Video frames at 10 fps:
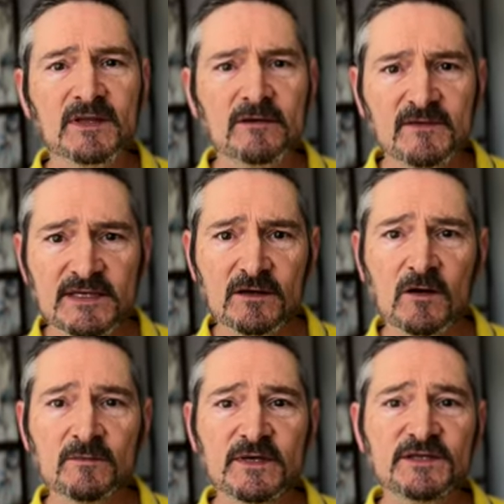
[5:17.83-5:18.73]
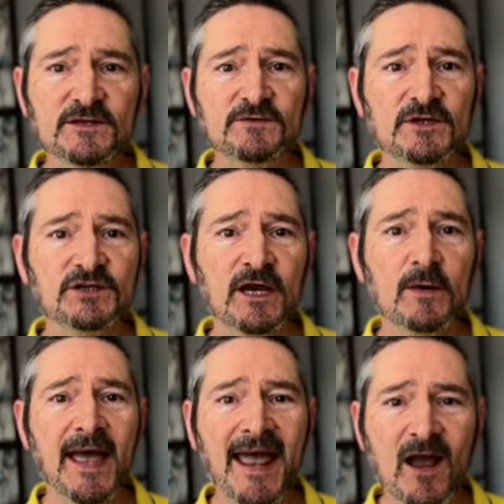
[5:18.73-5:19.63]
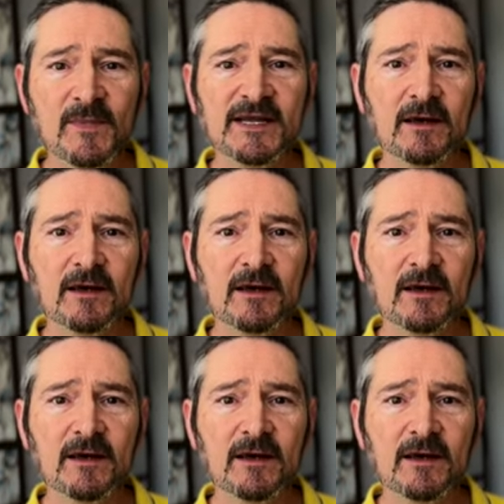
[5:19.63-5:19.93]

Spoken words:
This column is used to show how many